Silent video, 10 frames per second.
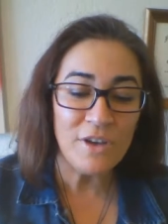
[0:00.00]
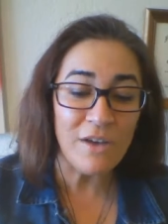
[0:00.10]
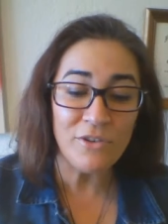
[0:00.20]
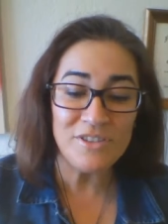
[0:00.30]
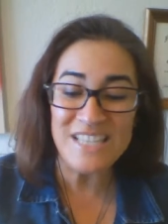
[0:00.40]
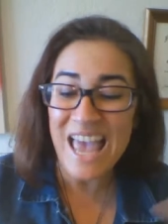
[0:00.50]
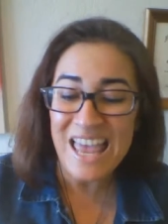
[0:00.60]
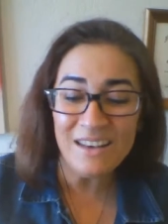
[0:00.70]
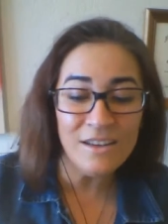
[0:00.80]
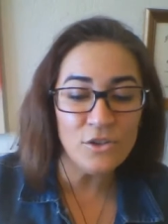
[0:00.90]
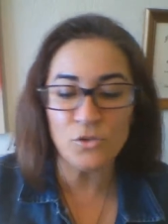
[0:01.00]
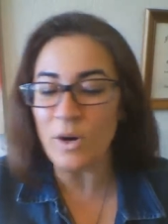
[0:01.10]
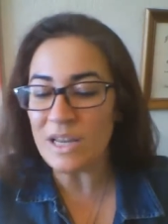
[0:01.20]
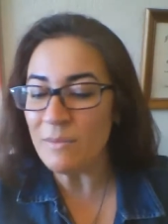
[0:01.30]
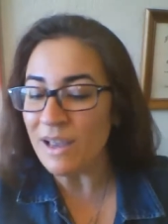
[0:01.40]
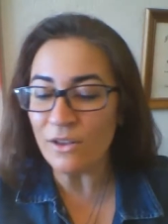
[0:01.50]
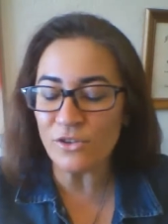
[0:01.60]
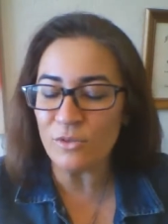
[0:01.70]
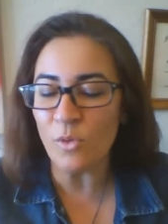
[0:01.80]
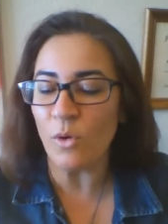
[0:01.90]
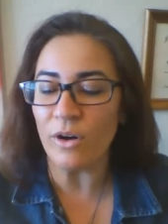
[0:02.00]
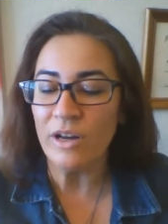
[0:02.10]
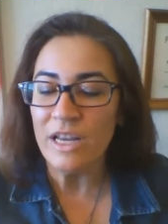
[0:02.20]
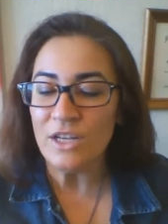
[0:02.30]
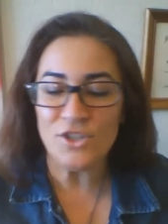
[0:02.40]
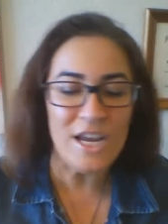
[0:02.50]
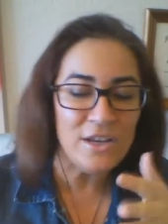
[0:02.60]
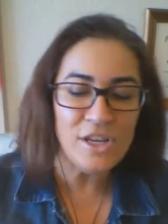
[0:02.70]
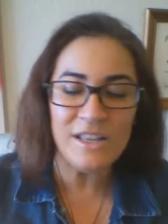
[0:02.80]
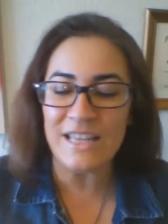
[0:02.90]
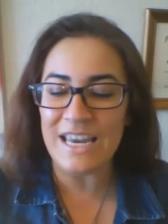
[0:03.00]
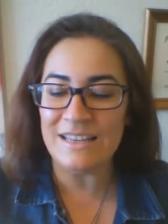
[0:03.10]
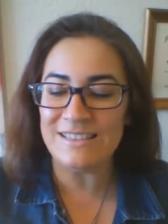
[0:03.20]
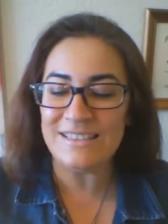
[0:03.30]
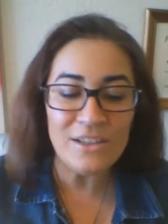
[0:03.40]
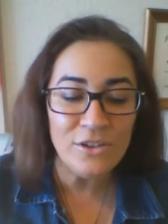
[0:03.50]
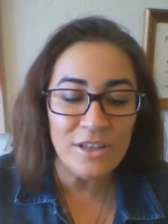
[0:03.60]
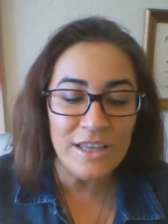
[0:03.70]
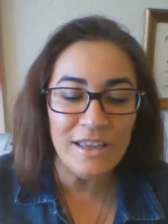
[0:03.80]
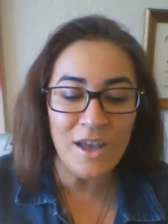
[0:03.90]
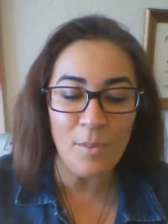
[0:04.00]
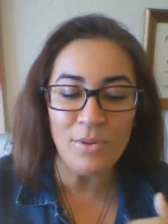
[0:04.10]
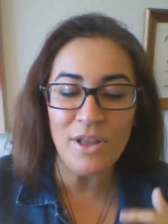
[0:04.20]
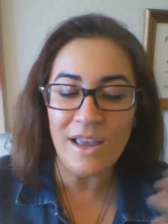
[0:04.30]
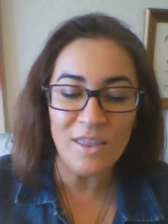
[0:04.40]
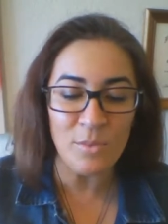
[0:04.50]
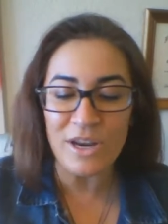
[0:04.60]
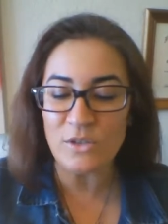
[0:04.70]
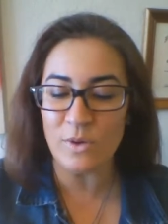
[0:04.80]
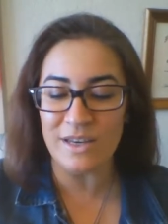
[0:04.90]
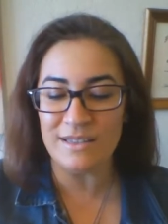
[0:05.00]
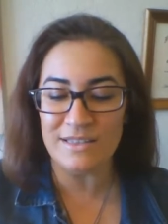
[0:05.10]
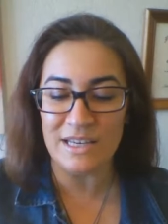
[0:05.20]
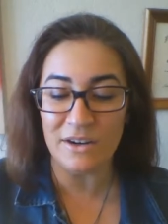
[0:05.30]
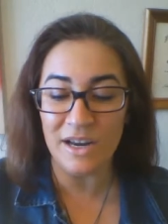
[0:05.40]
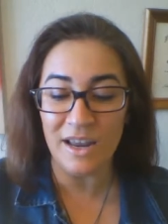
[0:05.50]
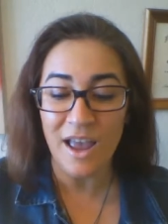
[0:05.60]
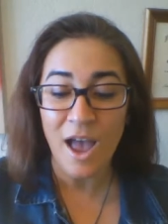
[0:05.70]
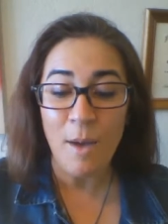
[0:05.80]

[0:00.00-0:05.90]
covered ten, twenty miles or more, changing lanes, signaling, applying the brakes when necessary,